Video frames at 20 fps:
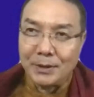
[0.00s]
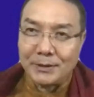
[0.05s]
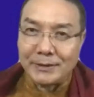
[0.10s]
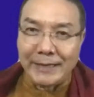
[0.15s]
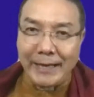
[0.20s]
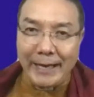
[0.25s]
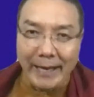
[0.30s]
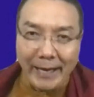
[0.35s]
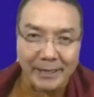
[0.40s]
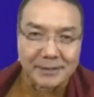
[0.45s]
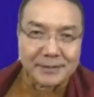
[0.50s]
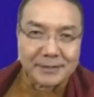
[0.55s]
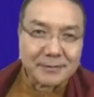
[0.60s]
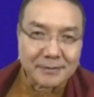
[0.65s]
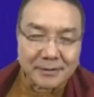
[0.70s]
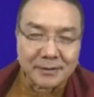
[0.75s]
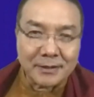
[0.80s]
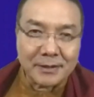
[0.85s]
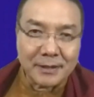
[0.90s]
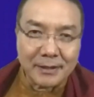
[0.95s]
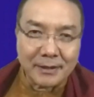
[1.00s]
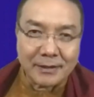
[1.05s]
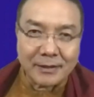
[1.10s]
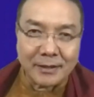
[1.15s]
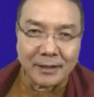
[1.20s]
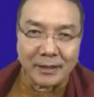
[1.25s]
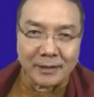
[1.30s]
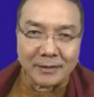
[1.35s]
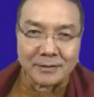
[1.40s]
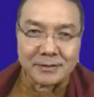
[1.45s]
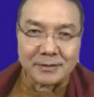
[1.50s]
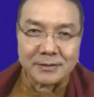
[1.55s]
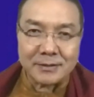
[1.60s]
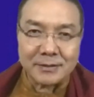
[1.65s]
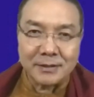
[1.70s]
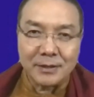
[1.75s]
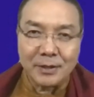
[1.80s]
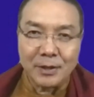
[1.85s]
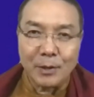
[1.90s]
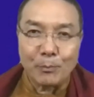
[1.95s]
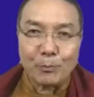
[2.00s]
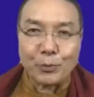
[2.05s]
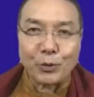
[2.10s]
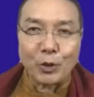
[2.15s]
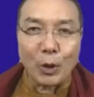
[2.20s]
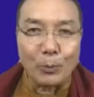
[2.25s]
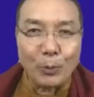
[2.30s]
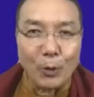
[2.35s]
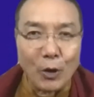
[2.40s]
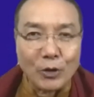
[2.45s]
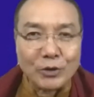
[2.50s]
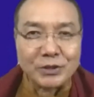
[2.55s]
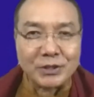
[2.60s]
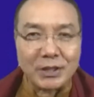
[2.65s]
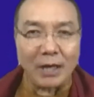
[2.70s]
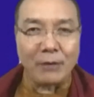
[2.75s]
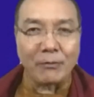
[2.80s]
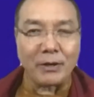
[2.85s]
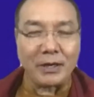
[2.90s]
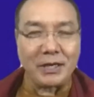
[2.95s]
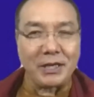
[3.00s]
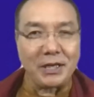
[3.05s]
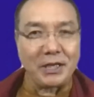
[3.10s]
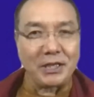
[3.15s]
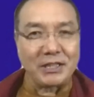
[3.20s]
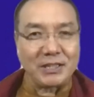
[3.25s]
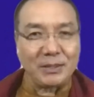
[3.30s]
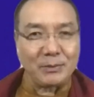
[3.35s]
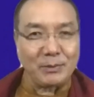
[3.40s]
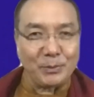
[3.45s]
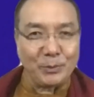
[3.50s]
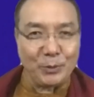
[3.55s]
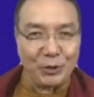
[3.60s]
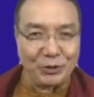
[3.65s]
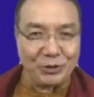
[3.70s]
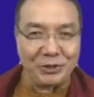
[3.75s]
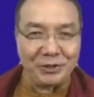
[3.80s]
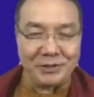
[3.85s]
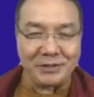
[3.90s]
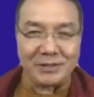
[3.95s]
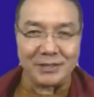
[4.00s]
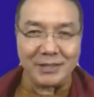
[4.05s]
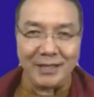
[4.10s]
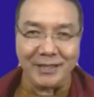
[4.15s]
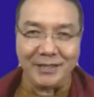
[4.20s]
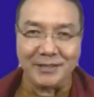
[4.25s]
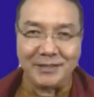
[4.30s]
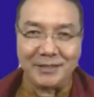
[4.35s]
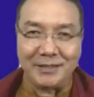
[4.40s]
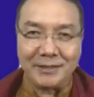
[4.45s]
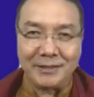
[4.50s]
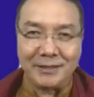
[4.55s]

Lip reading: the external things provokes our negative emotions, right?